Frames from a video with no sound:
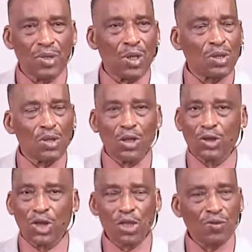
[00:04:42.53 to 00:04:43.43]
not
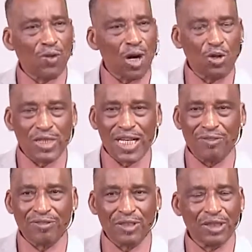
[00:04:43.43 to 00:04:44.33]
just for
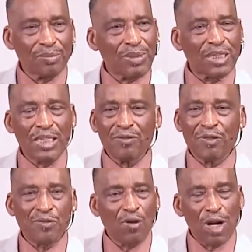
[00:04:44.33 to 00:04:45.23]
ourselves, but
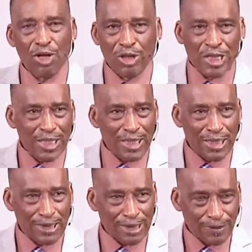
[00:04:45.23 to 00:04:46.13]
even for our
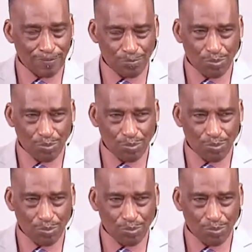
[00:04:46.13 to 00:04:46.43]
descendants.